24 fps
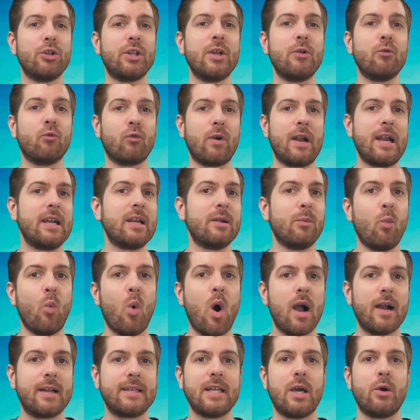A Random
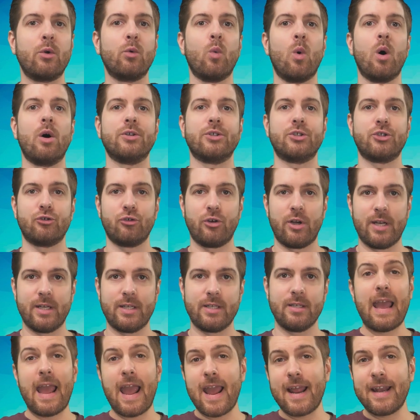Walk Down Wall Street.
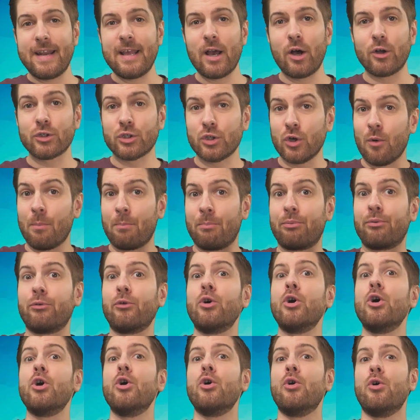And he also
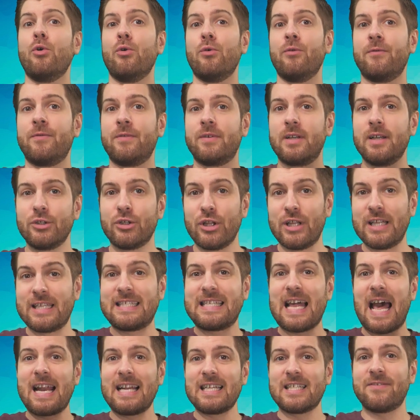proved to the
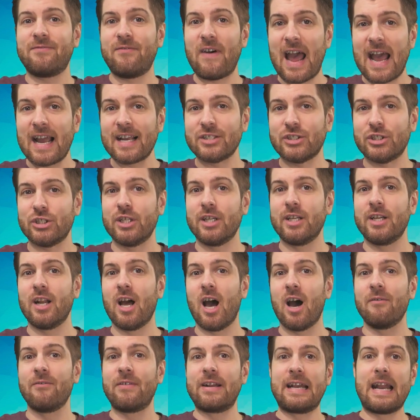satisfaction
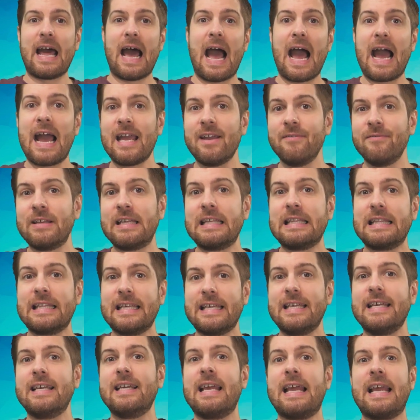of an Ivy
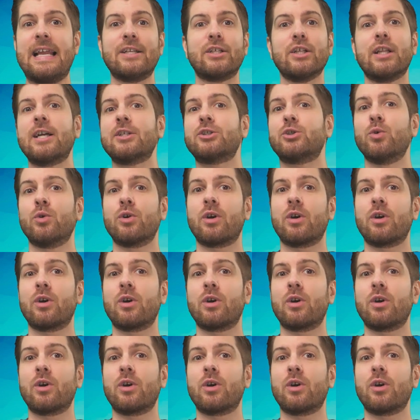League intellectual